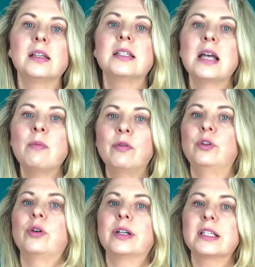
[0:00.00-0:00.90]
some
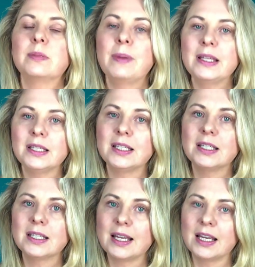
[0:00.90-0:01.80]
of your
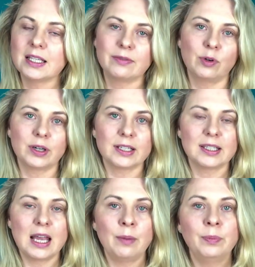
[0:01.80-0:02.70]
expenses, as for
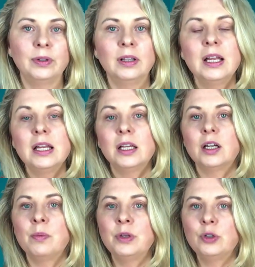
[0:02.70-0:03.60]
example,
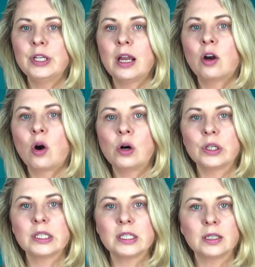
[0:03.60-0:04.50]
commuting
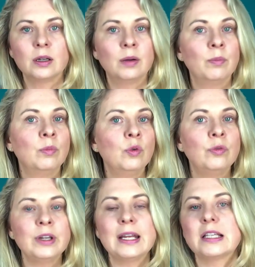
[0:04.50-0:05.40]
costs,
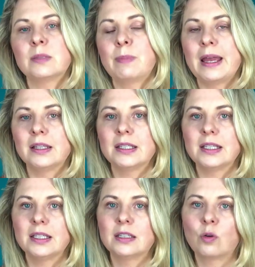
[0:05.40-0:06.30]
moving
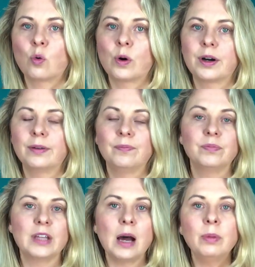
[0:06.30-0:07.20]
expenses, or
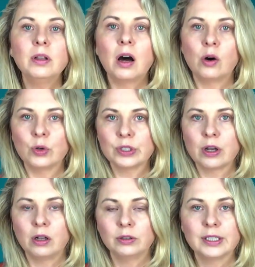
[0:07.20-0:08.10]
double
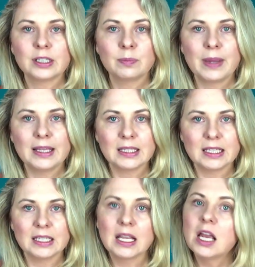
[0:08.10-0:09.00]
household
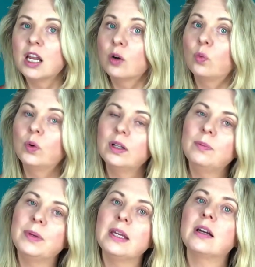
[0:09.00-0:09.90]
expenses,
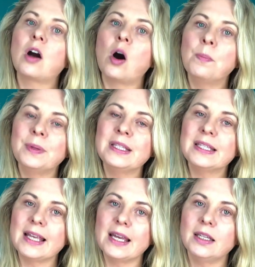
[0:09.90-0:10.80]
will be
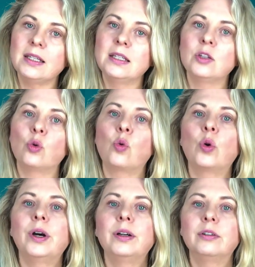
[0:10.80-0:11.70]
compensated
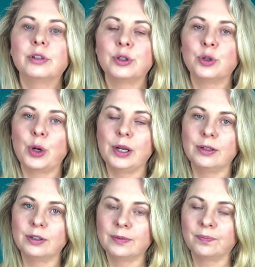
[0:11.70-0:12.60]
or
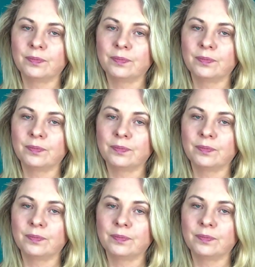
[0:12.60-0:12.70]
returned.